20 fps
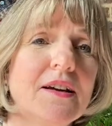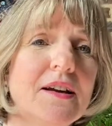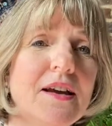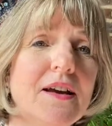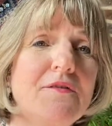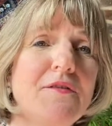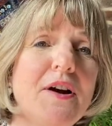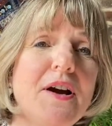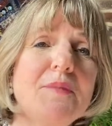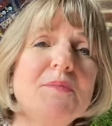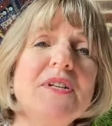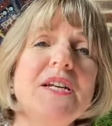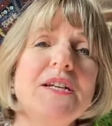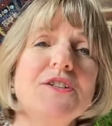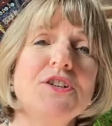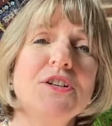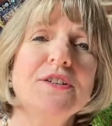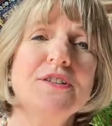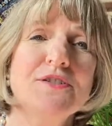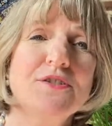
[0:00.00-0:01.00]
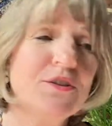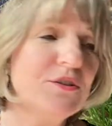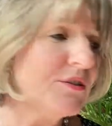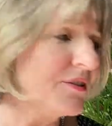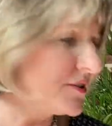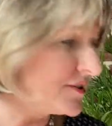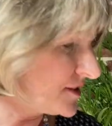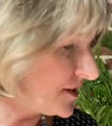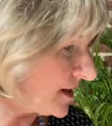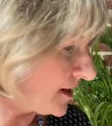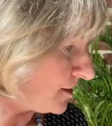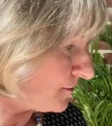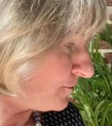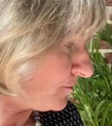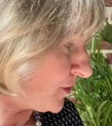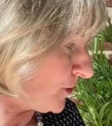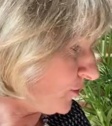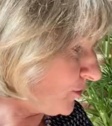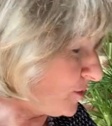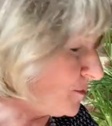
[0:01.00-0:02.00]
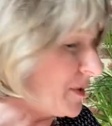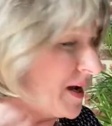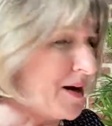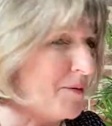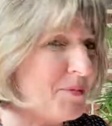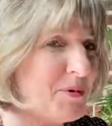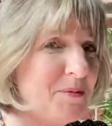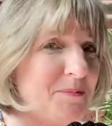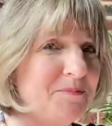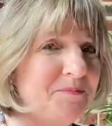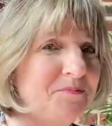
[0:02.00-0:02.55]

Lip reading: If I'm teaching students how to follow a map,